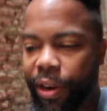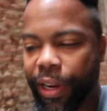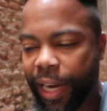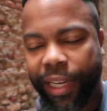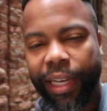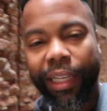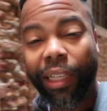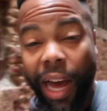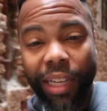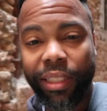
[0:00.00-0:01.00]
I didn't get a
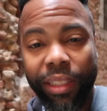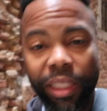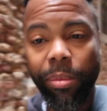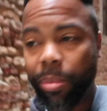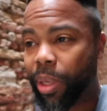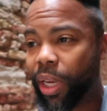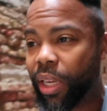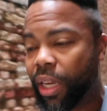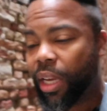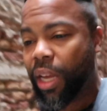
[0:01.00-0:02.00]
lot of sleep, but
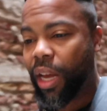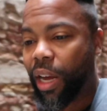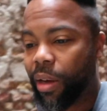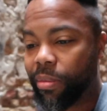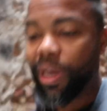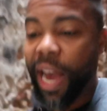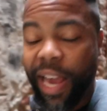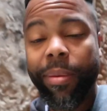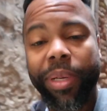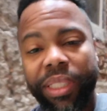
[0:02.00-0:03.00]
um, I
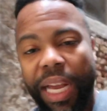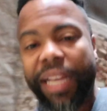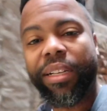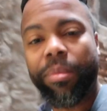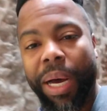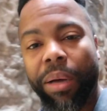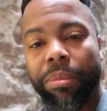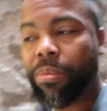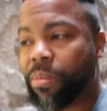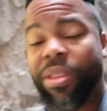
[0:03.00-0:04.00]
am excited about
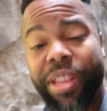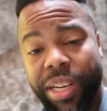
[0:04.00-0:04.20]
the